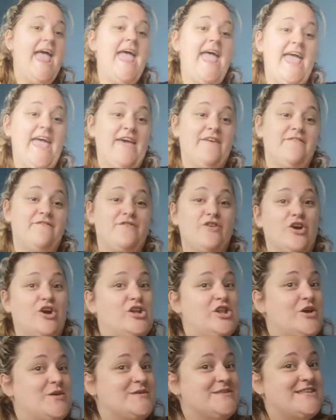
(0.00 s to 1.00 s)
if your
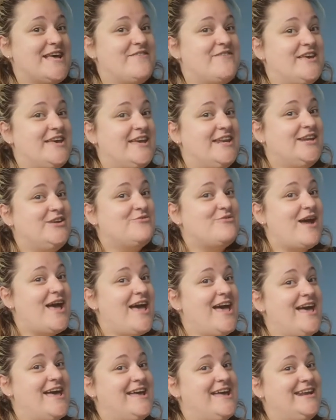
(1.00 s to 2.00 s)
clothes have any
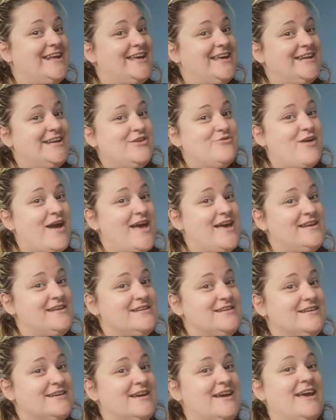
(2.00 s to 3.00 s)
red,
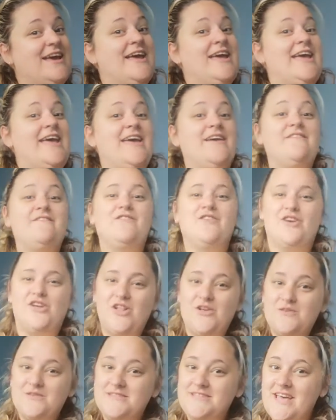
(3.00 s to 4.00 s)
if your
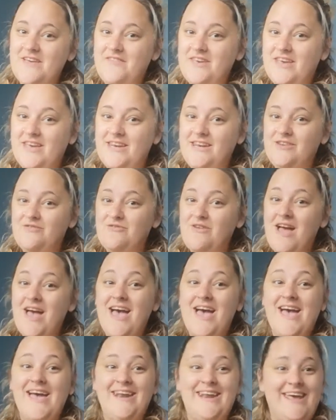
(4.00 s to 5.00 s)
clothes have any
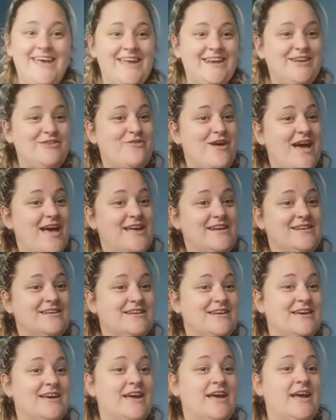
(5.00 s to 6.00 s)
red,
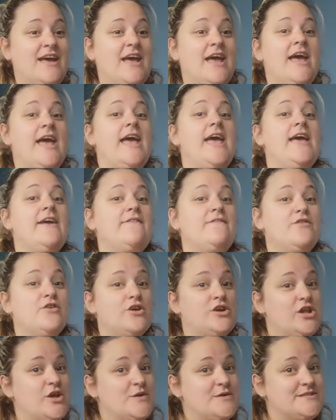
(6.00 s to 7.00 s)
if your
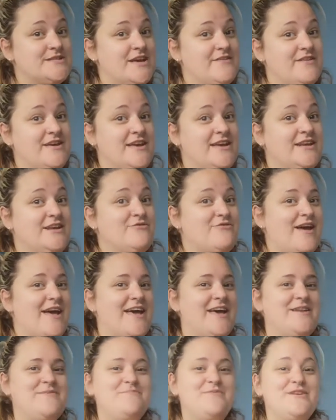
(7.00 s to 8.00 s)
clothes have any
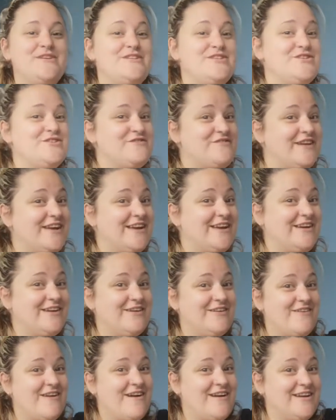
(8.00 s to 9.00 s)
red, put your
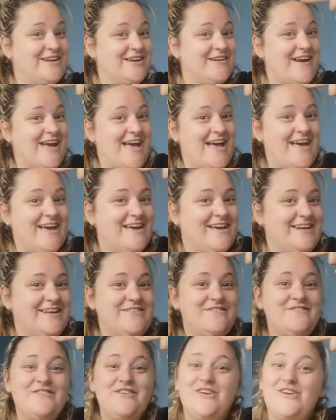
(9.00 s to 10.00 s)
finger on your head.
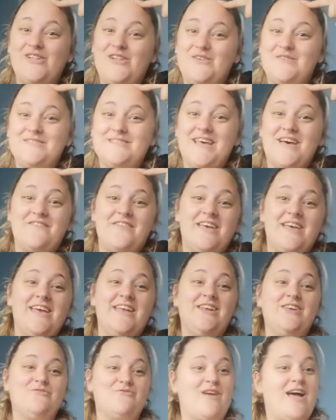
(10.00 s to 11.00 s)
If your clothes have
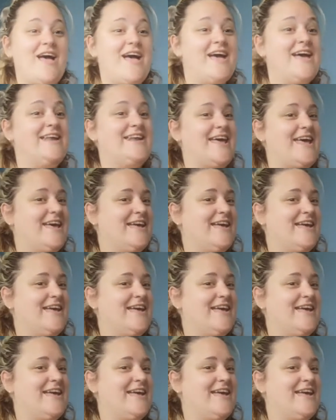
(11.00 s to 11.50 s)
any red.